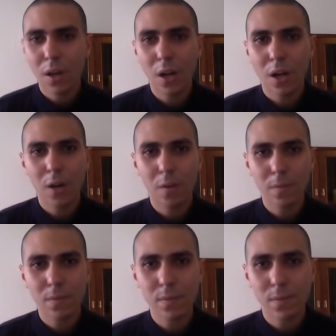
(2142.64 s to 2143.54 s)

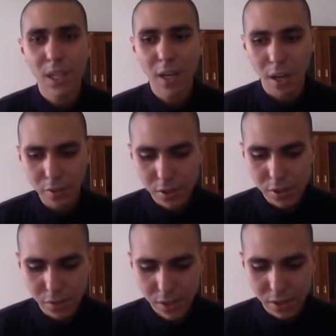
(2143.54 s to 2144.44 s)
Yeah, after the
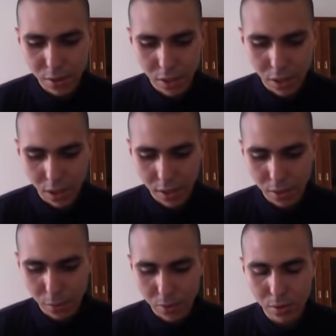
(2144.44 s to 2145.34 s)
video, I
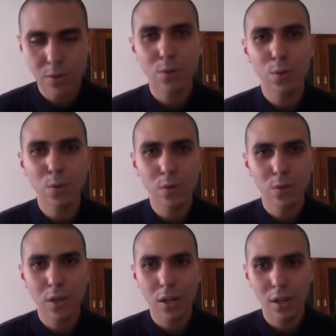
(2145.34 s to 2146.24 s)
wanted to.